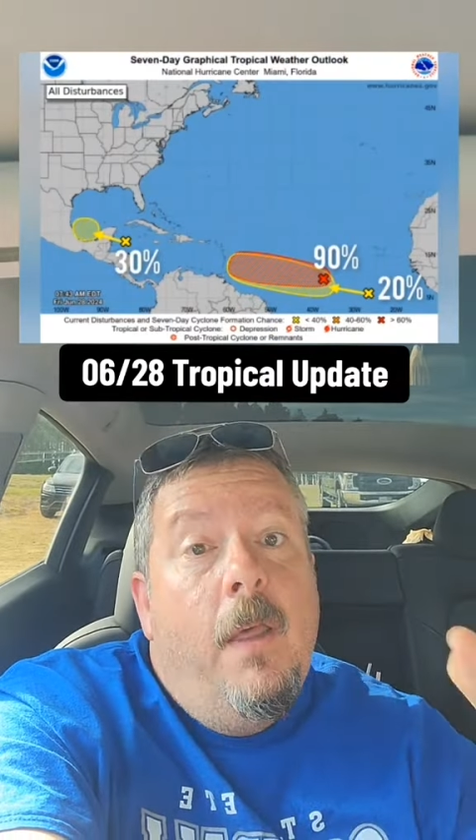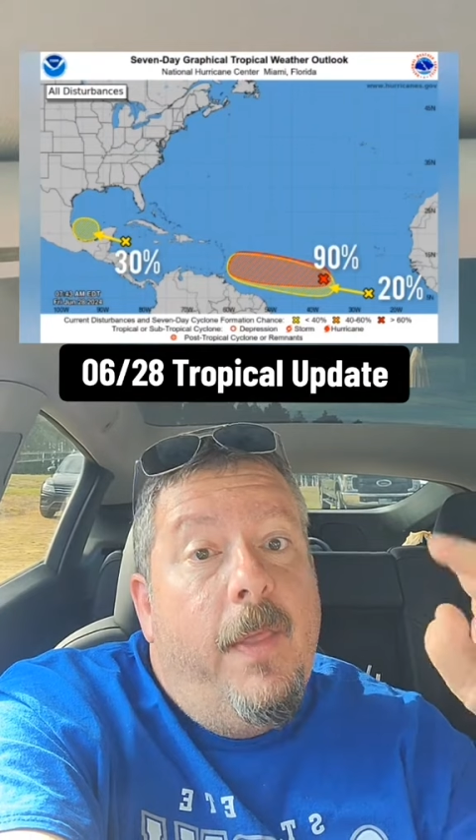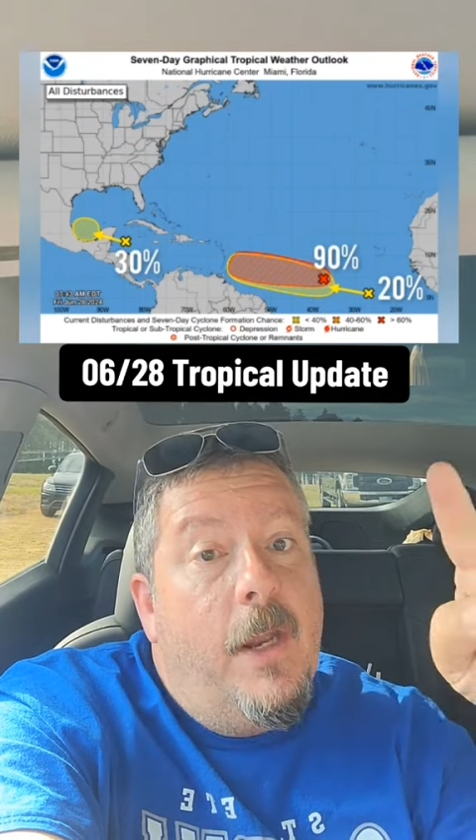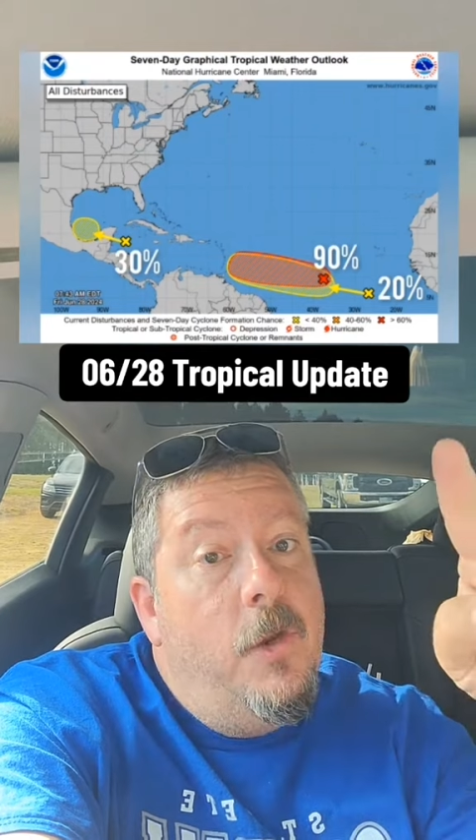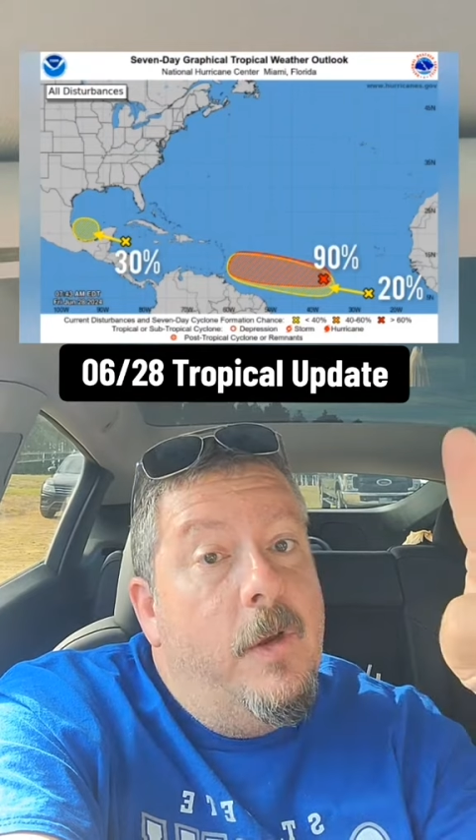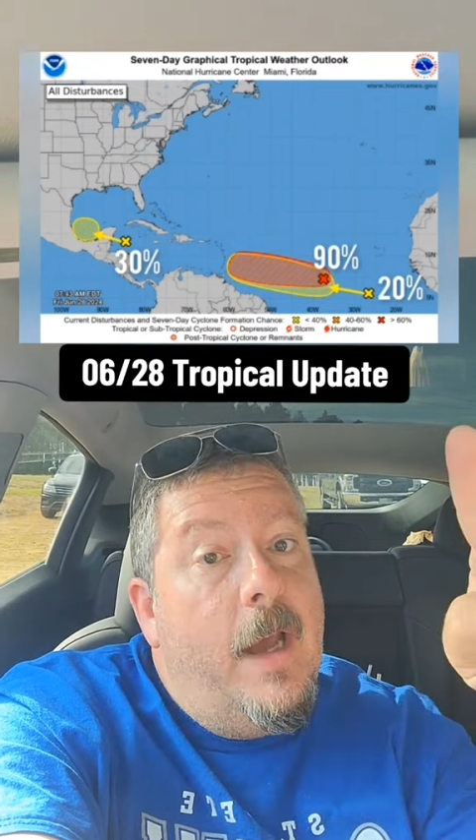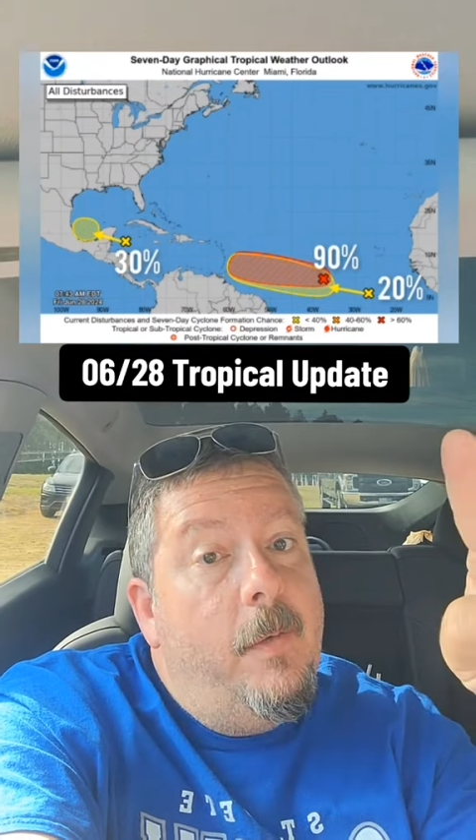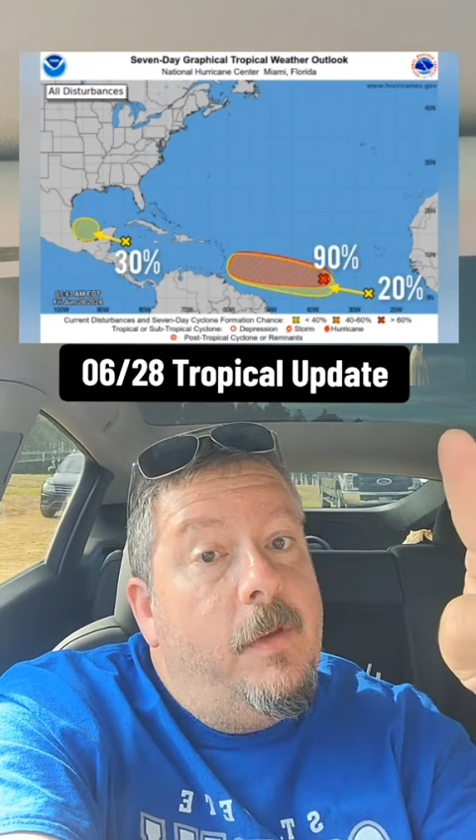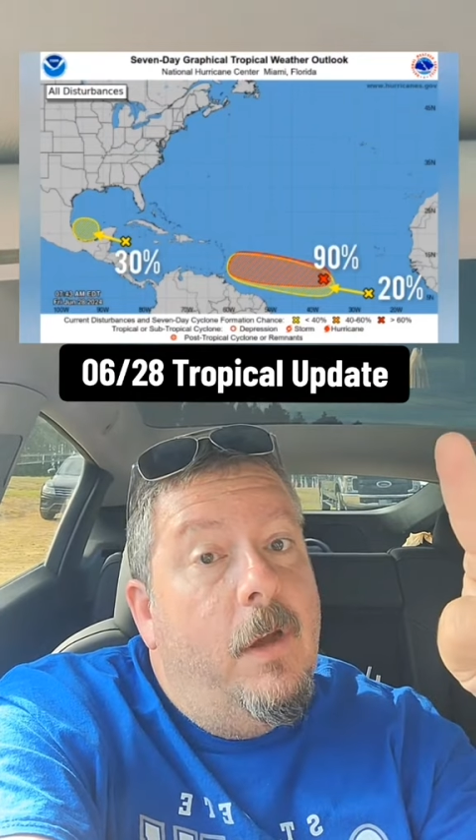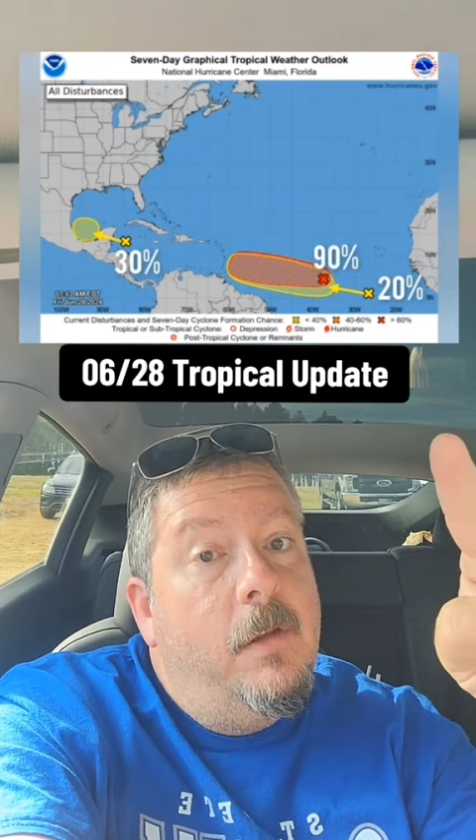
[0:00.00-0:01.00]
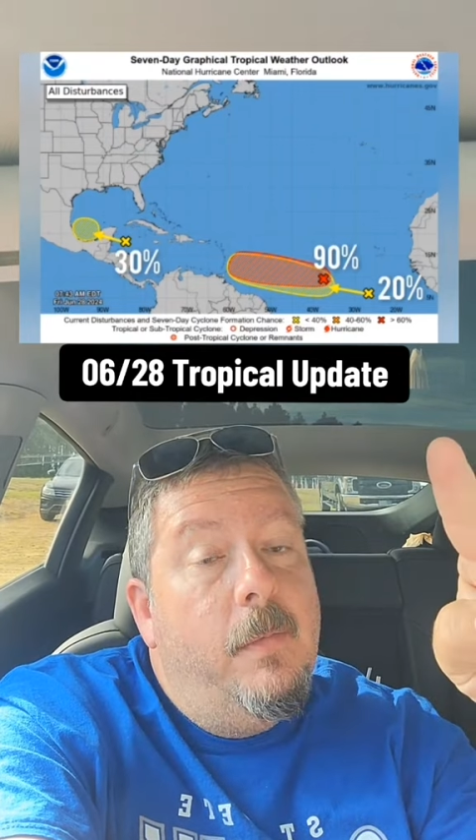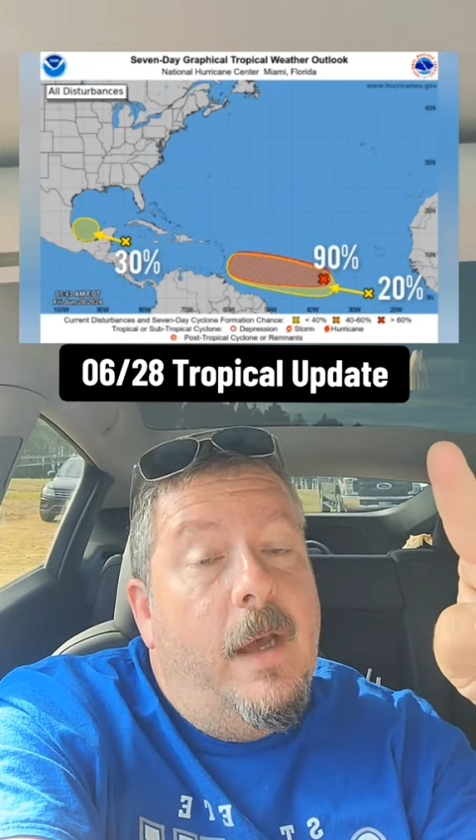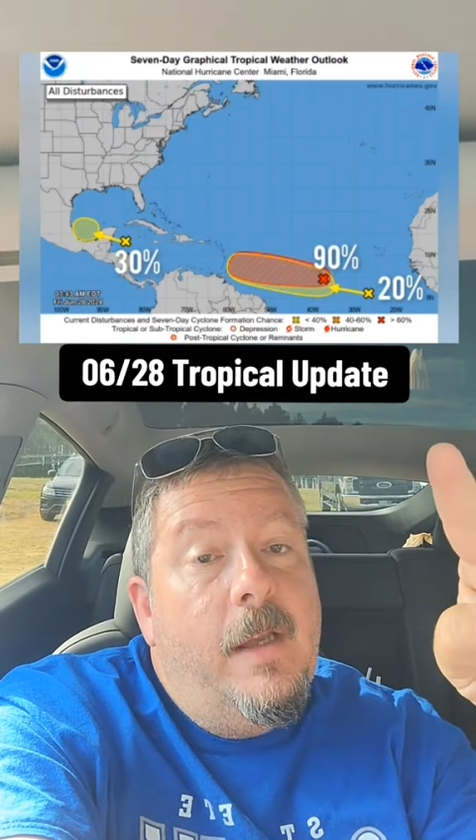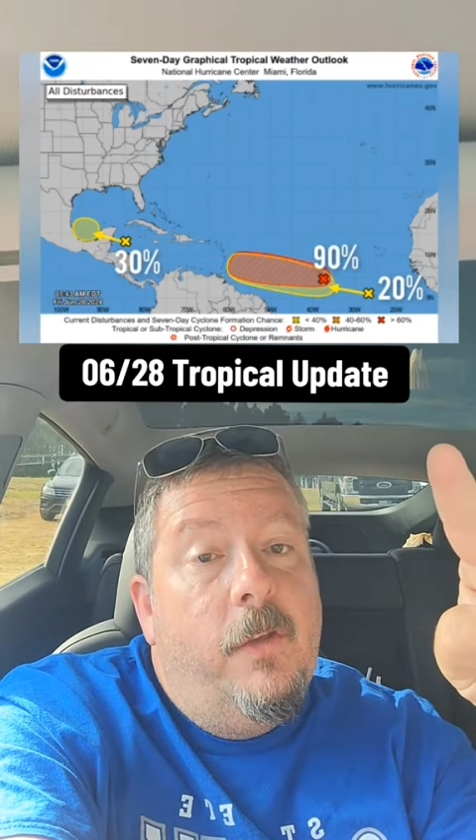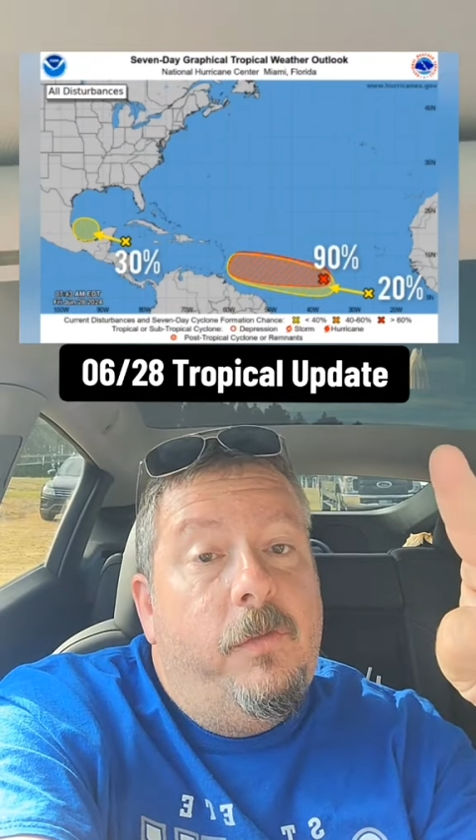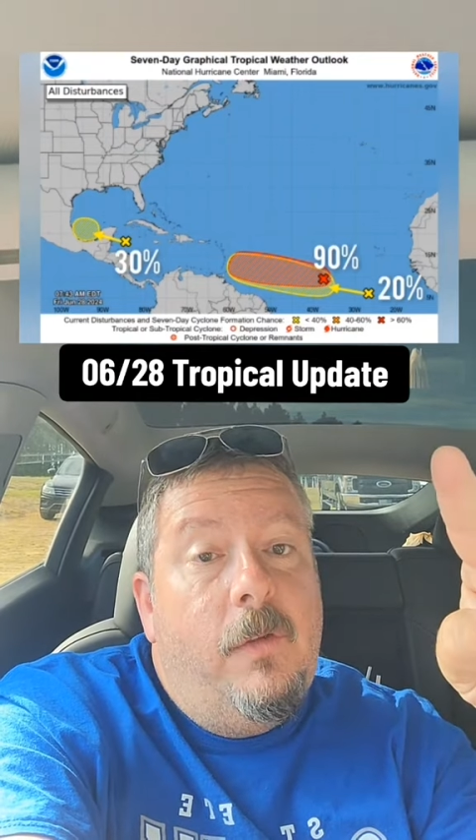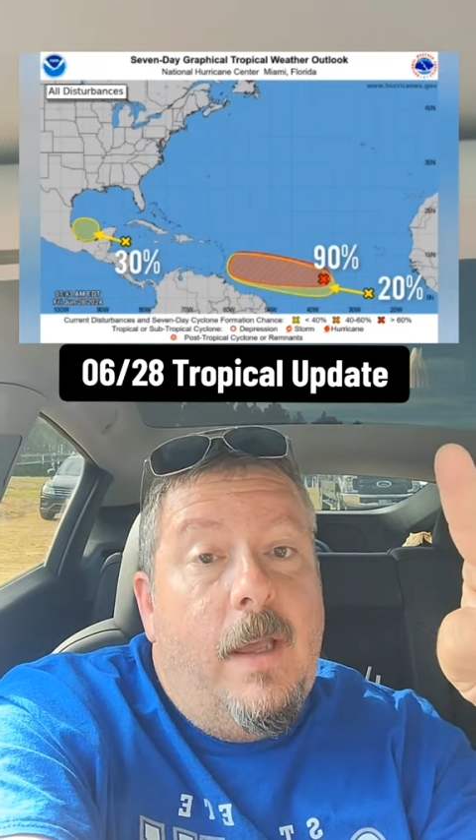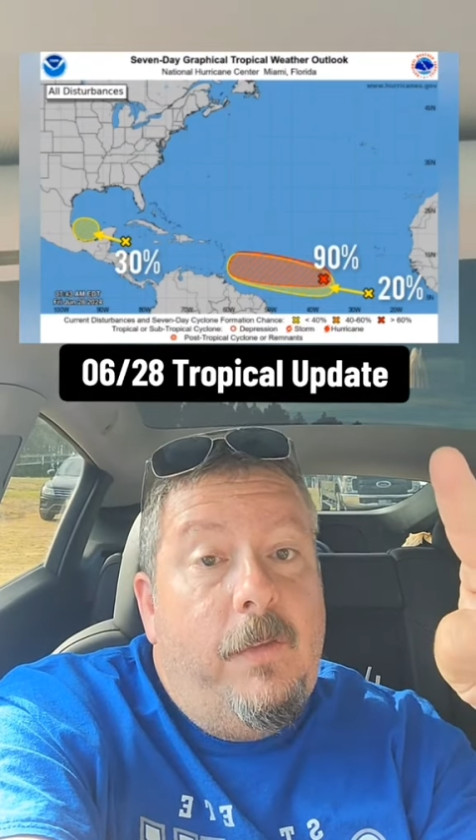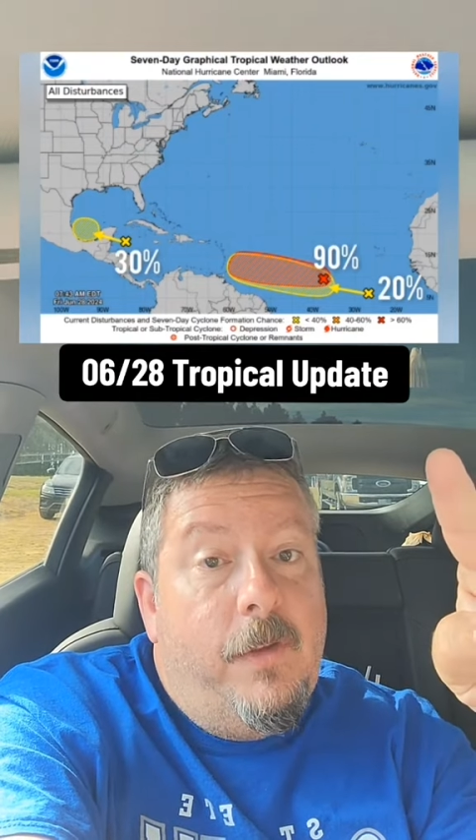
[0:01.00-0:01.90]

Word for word: That new guy we talked about yesterday